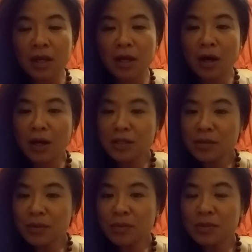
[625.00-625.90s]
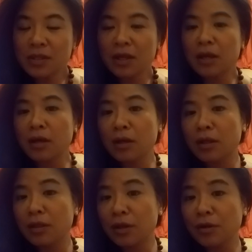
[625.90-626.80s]
I sometimes think
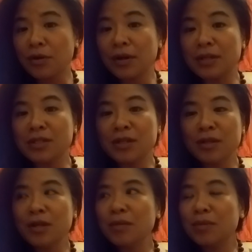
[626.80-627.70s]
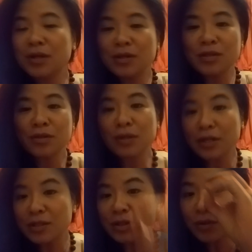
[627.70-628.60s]
they're crazy because they're like
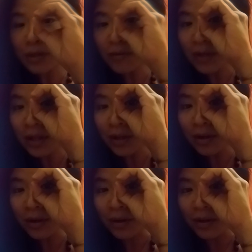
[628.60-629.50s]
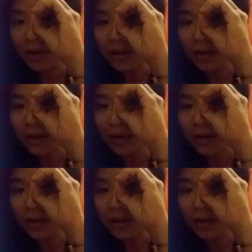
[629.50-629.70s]
still living here.